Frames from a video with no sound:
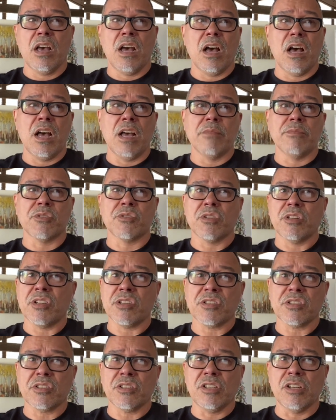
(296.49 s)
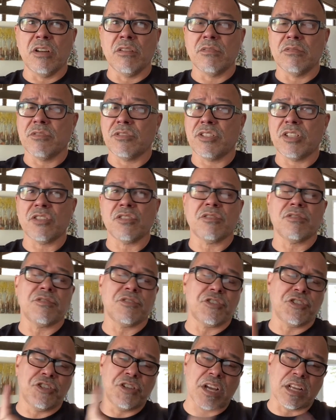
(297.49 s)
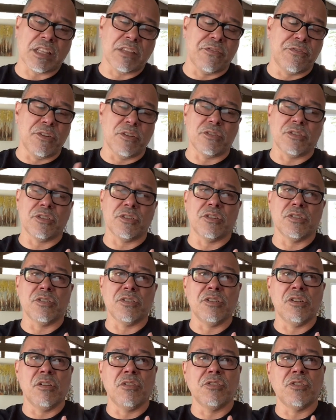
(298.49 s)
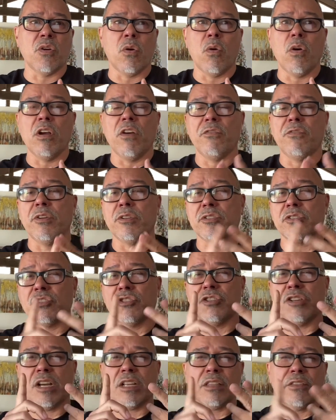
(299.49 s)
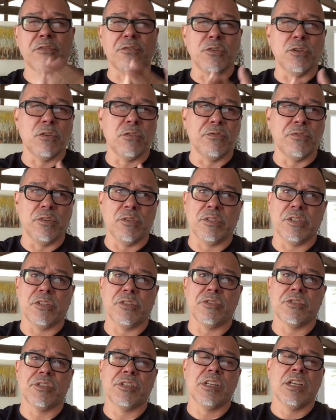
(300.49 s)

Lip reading: So just, just check the filter, the oil filters, check the fuel filters.